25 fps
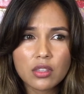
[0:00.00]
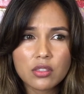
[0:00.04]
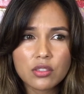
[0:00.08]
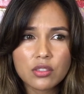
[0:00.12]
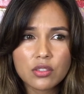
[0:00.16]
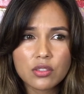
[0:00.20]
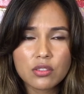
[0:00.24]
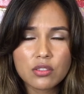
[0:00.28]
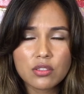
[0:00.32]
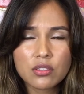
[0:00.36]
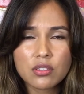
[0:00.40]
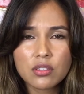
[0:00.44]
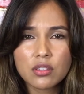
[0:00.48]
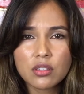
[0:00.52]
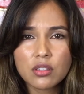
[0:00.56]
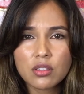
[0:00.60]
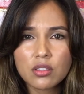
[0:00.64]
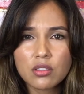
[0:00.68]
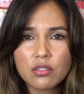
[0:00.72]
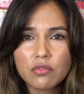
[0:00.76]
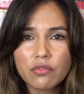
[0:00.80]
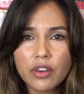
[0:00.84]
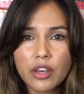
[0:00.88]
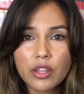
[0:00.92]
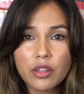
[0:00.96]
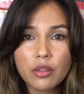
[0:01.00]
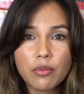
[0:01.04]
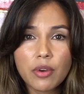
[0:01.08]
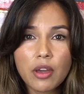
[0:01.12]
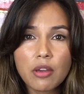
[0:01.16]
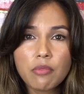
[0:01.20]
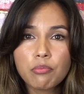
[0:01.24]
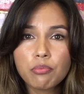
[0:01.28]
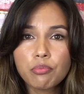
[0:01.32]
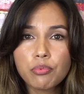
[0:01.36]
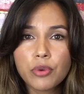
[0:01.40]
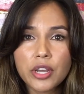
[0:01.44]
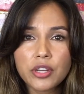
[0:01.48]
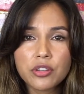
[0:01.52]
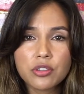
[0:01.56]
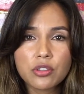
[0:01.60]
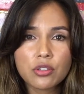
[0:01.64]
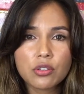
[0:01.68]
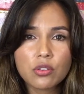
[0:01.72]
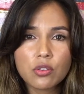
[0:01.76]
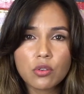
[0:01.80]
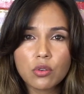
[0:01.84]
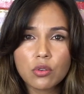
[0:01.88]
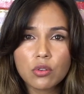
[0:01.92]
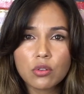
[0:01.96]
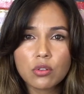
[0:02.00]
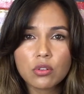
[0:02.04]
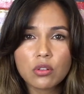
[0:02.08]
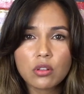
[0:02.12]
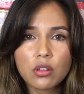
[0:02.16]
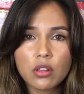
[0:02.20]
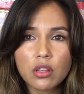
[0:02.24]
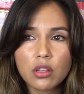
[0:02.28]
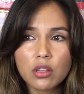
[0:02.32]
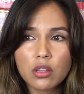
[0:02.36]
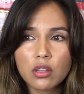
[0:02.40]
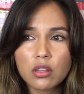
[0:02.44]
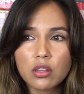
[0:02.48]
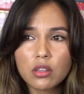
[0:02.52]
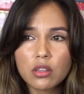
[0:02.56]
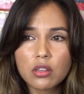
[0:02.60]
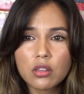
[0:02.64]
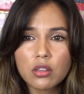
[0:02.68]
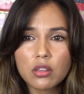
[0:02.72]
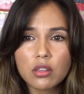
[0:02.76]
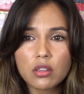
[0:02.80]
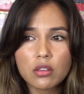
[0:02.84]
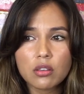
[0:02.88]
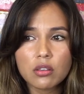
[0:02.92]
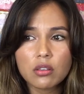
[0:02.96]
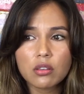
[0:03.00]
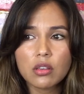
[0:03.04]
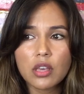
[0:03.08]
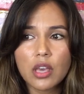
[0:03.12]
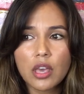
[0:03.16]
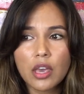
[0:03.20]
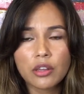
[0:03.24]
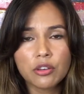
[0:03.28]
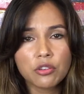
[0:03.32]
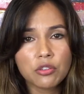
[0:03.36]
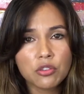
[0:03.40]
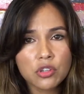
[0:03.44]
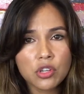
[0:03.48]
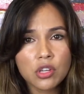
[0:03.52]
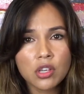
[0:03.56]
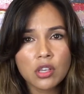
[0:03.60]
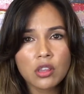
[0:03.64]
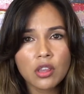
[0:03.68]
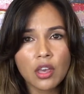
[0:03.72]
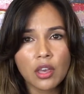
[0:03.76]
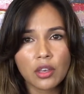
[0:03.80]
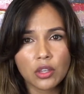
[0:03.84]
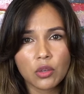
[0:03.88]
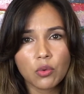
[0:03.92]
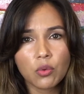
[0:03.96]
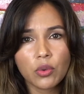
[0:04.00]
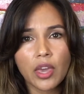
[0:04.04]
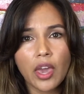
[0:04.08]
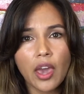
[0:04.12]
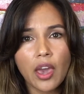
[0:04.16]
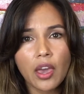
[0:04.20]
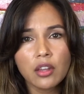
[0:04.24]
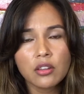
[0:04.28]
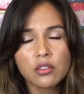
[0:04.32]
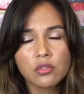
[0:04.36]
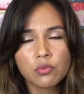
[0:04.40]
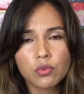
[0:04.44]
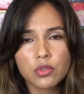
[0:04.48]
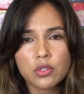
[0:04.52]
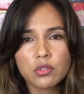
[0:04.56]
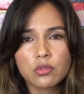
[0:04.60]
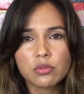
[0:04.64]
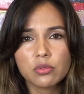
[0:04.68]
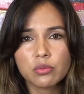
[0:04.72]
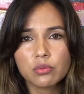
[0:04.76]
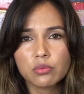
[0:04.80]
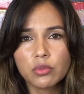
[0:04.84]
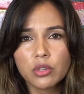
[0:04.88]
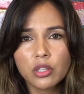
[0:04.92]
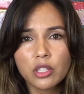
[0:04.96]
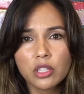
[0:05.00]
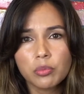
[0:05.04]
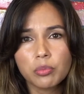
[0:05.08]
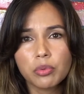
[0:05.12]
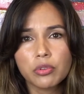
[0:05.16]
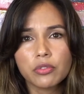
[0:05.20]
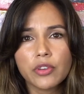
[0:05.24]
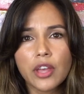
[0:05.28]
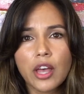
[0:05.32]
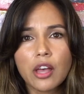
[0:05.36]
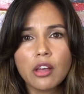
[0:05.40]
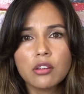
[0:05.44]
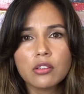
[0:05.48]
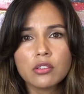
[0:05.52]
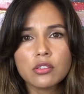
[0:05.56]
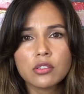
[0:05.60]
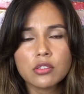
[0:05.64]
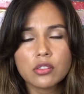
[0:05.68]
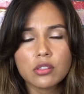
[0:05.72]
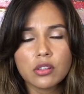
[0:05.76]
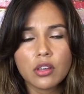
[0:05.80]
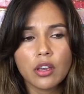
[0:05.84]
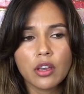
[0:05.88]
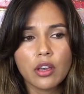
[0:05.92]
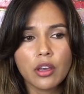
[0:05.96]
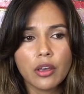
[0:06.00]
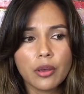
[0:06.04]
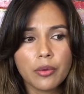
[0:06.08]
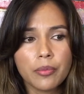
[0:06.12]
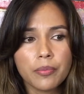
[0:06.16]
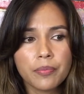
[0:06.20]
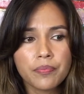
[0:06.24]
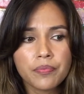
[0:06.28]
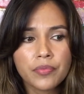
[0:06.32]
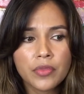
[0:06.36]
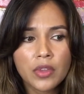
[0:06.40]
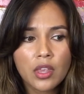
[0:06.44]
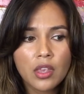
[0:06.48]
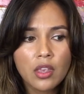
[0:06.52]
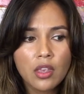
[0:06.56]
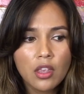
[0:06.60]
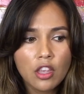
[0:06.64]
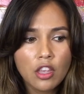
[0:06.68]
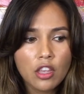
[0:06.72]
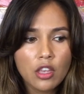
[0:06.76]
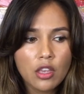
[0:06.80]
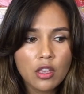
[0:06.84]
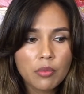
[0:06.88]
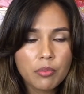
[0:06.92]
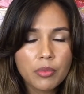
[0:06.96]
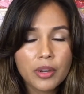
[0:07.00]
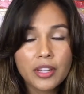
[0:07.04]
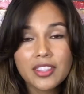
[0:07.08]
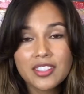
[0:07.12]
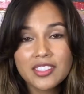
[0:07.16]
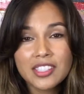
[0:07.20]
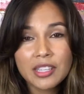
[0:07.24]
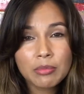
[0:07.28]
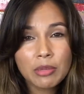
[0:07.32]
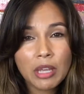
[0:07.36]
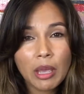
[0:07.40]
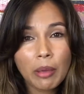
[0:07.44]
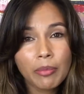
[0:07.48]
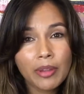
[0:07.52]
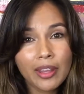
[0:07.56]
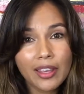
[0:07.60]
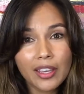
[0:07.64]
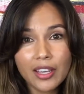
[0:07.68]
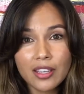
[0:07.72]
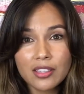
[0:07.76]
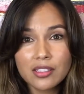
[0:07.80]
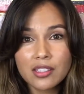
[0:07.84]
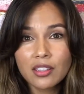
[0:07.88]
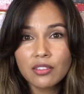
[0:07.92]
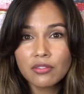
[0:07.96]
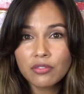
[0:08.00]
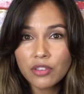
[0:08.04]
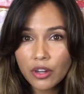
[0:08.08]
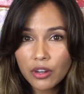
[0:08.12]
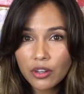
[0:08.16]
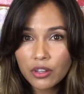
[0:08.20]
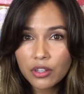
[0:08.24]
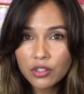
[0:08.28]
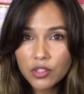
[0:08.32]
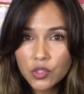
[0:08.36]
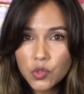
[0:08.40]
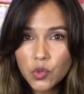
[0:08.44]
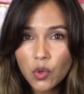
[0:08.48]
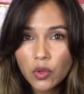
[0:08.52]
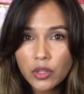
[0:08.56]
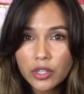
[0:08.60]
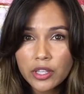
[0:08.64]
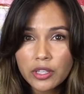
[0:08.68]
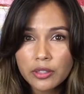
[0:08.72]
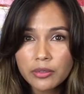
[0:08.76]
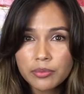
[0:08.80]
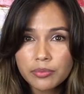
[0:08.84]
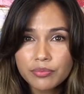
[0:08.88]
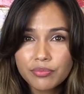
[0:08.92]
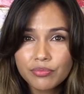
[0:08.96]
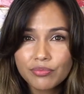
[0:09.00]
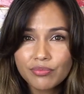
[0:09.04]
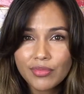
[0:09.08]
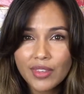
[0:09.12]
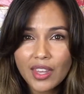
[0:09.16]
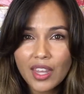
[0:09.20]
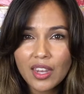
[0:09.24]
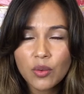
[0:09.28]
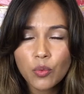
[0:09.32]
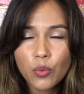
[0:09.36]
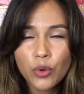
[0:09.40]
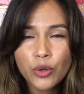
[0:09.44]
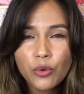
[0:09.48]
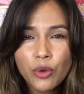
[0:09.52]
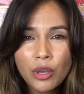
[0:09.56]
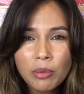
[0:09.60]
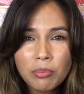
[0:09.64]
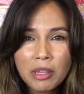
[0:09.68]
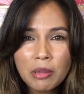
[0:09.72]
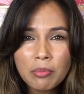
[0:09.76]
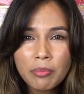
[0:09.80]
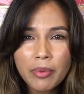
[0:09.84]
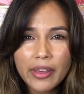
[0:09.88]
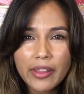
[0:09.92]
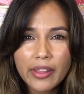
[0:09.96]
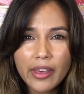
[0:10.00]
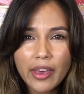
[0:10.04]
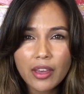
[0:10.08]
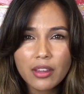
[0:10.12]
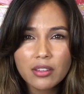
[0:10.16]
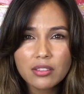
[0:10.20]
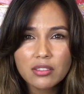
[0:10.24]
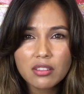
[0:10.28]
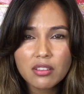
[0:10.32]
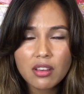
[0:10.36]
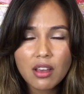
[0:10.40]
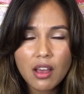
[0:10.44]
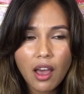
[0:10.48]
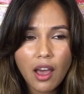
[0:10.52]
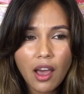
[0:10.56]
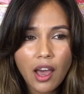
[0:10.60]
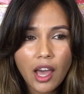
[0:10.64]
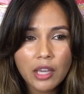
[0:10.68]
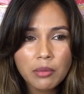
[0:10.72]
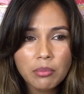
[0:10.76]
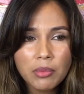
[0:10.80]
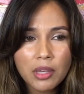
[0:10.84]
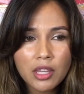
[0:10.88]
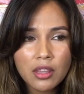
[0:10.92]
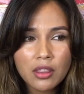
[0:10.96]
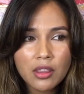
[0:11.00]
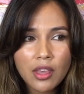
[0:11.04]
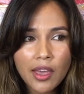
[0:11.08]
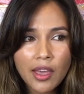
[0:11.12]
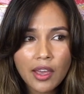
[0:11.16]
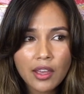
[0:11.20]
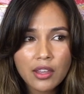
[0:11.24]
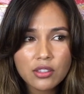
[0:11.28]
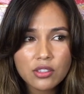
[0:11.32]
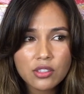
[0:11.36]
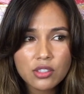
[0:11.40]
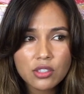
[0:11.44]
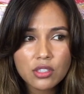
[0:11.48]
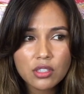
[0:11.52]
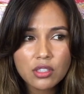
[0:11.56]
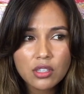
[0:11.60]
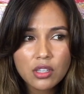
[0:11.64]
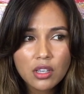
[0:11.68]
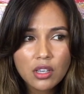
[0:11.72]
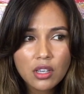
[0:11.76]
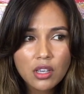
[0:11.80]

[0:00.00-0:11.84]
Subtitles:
just the vibrational energy that you get was really profound. But at the same time, like I said, very controlling. And what do I mean by that? I mean that